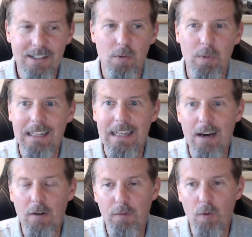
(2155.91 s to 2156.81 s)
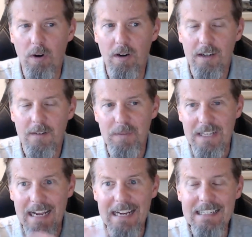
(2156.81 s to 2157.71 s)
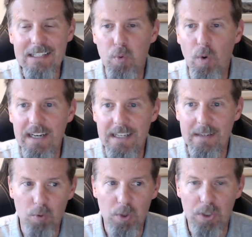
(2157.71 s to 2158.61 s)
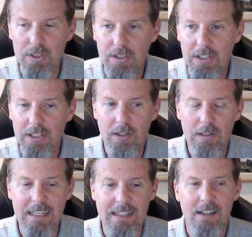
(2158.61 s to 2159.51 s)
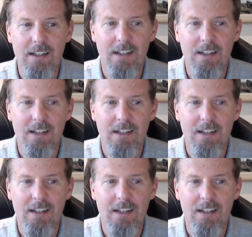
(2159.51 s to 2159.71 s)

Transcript: Do we allow for the 80-20 rule? Like,